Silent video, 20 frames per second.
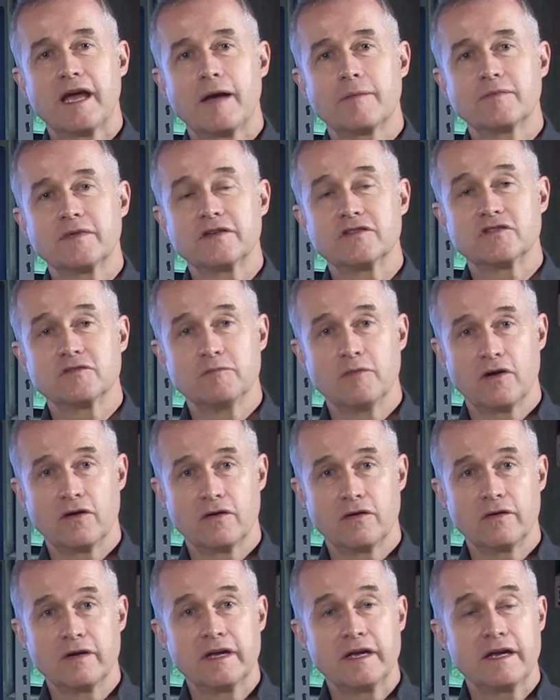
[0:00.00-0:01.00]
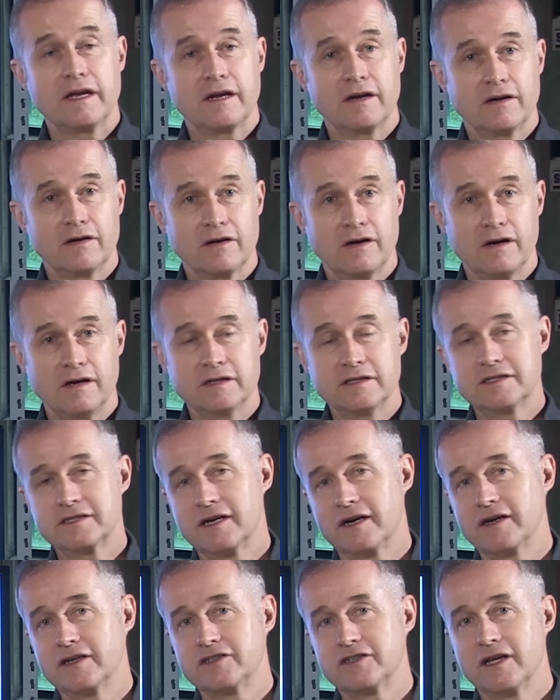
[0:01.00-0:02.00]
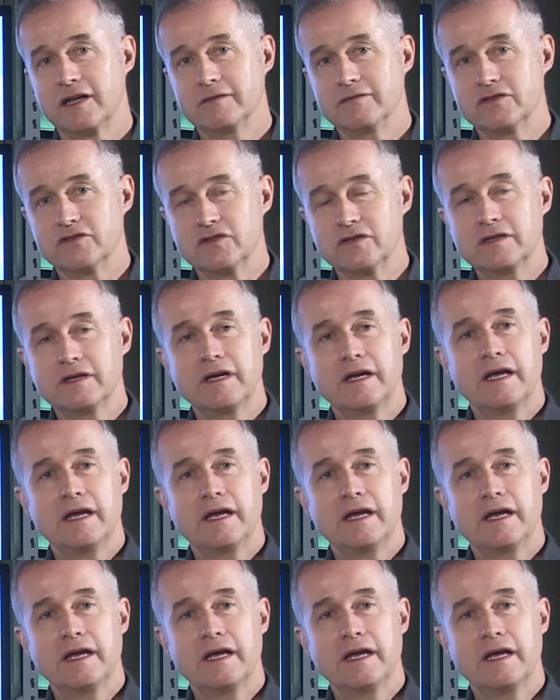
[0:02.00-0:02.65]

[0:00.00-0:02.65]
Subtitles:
happening tomorrow here on Sirennet Television.